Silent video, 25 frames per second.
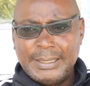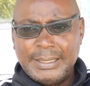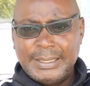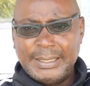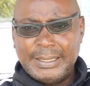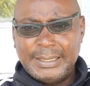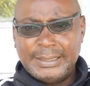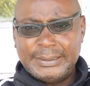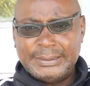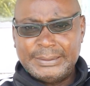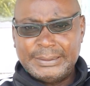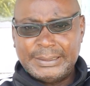
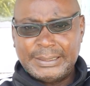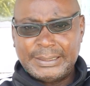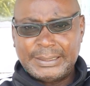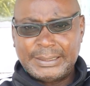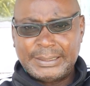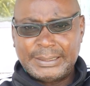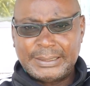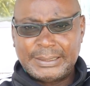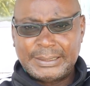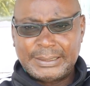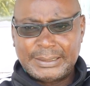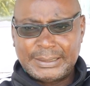And
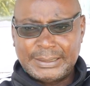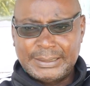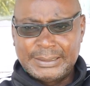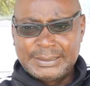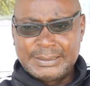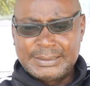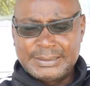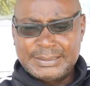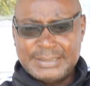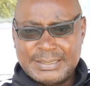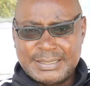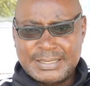
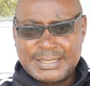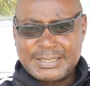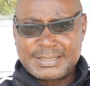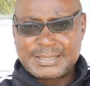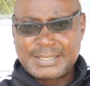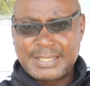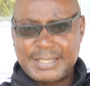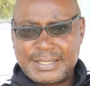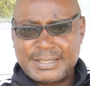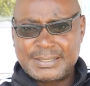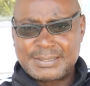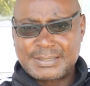in
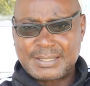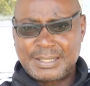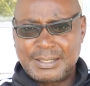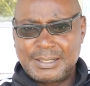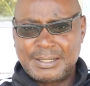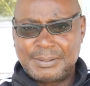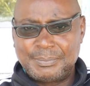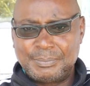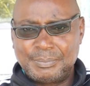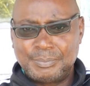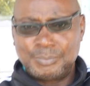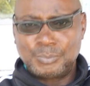this case,
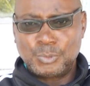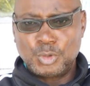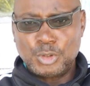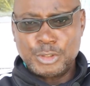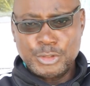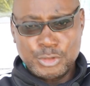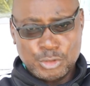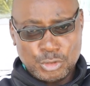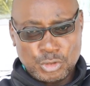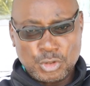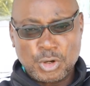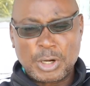I'm
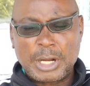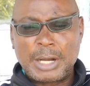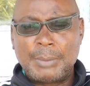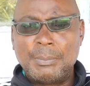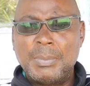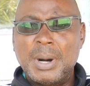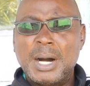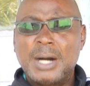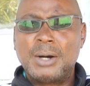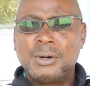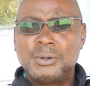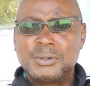going to talk
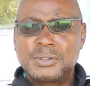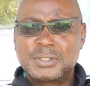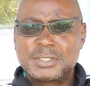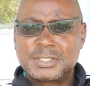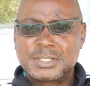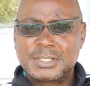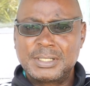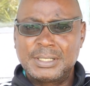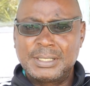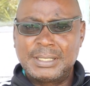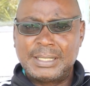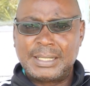
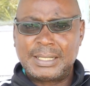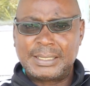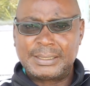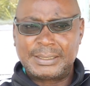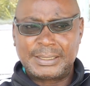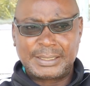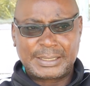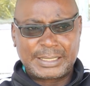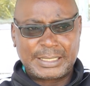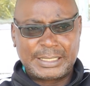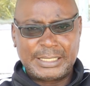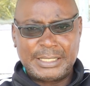about
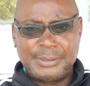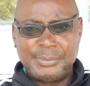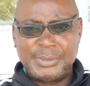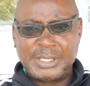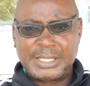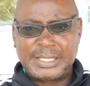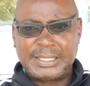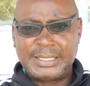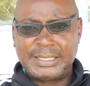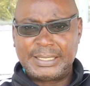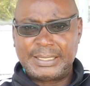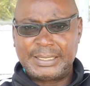an
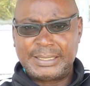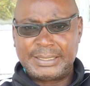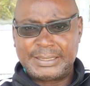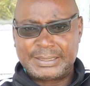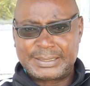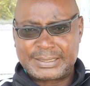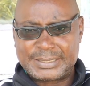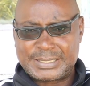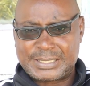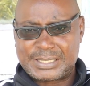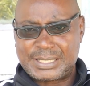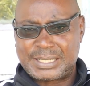academic
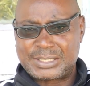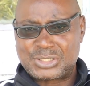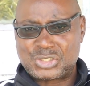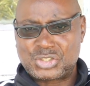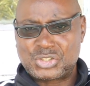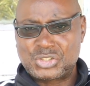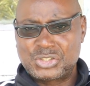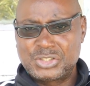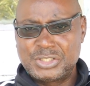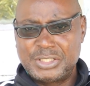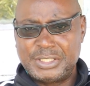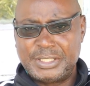
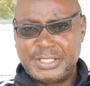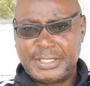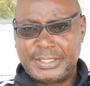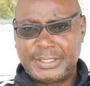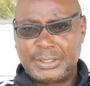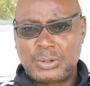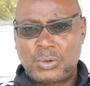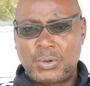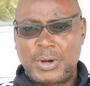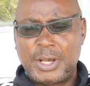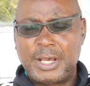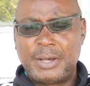research, the
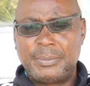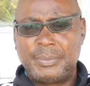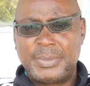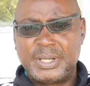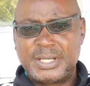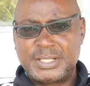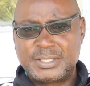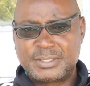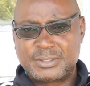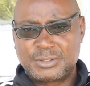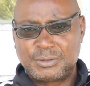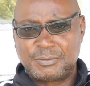
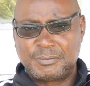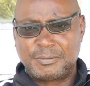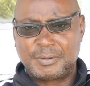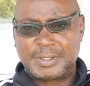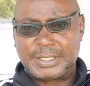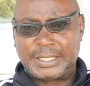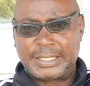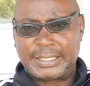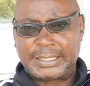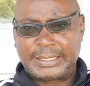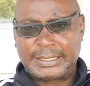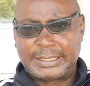requirements of
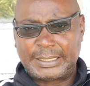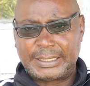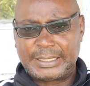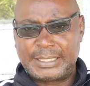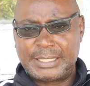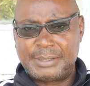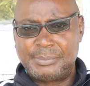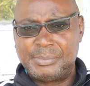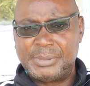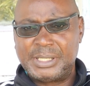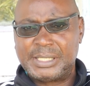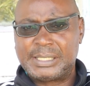an
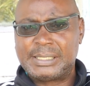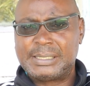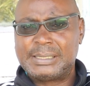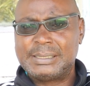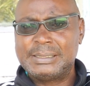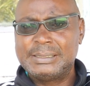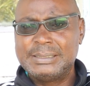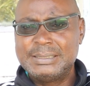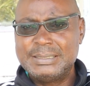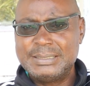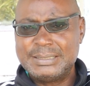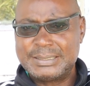academic
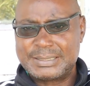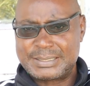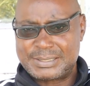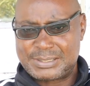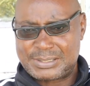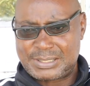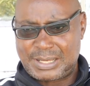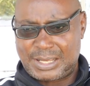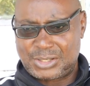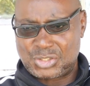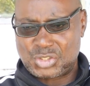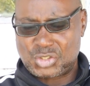
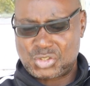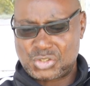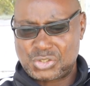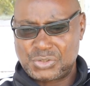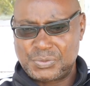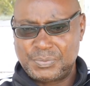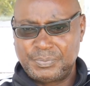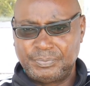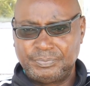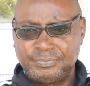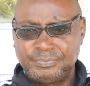research.